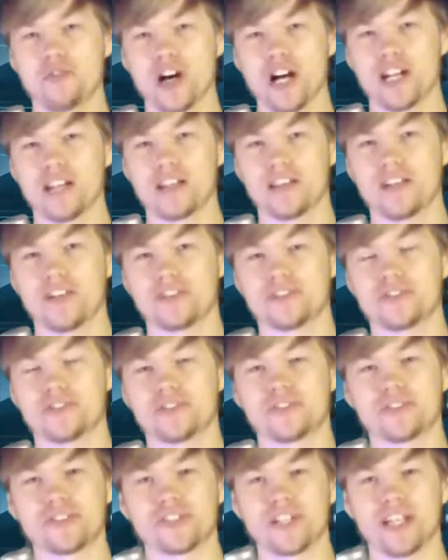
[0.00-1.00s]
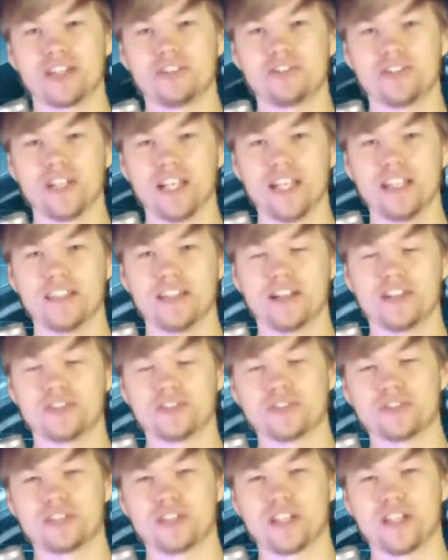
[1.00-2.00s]
rocket launchers and grenade
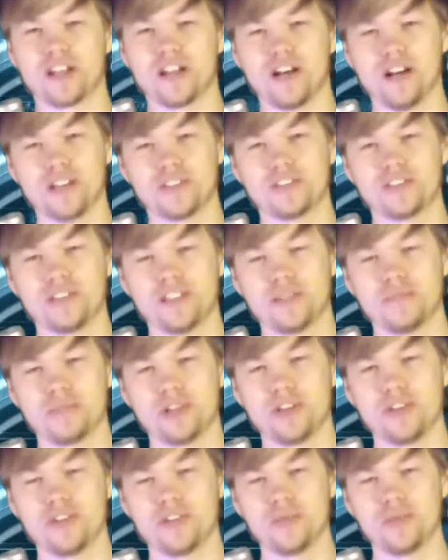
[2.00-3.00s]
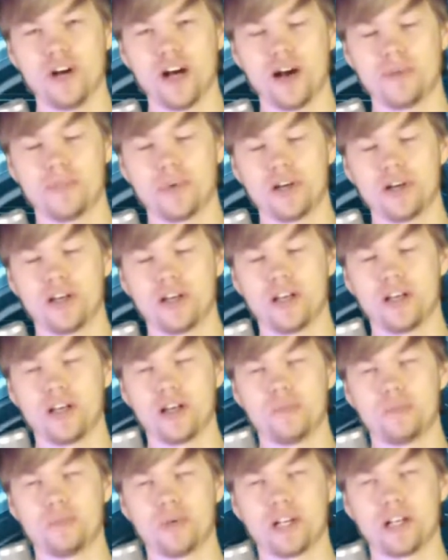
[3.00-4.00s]
launchers, and they constantly blow you up.
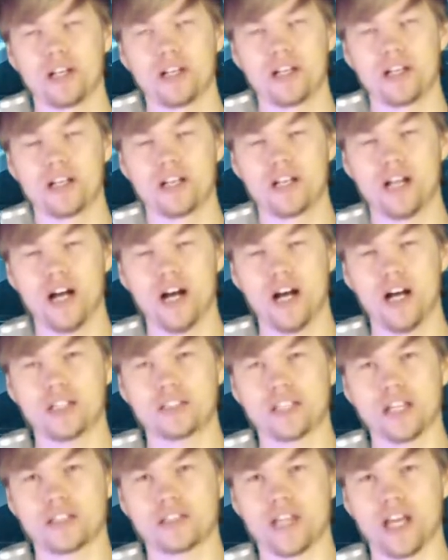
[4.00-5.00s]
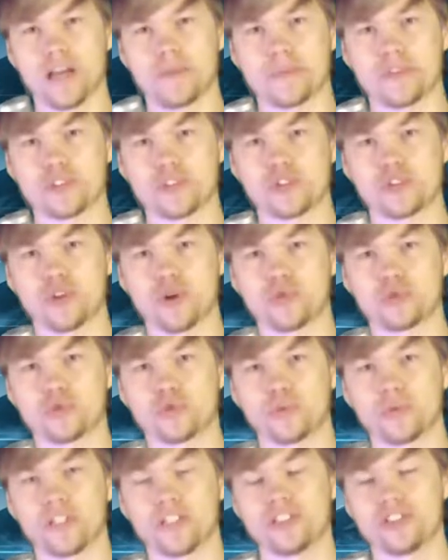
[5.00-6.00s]
But God, that game is so
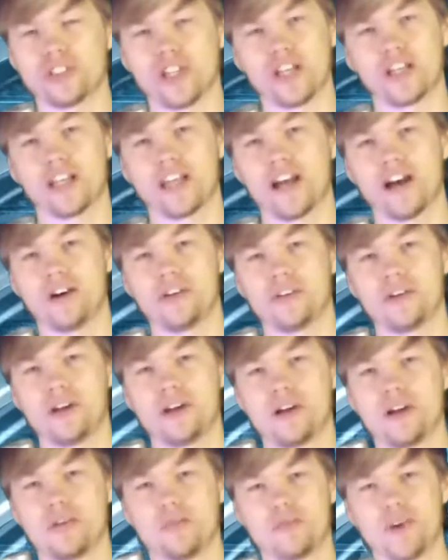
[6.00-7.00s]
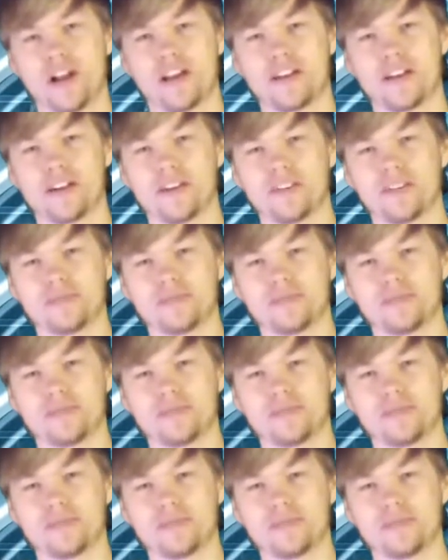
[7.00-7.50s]
sweet. Check it out right here.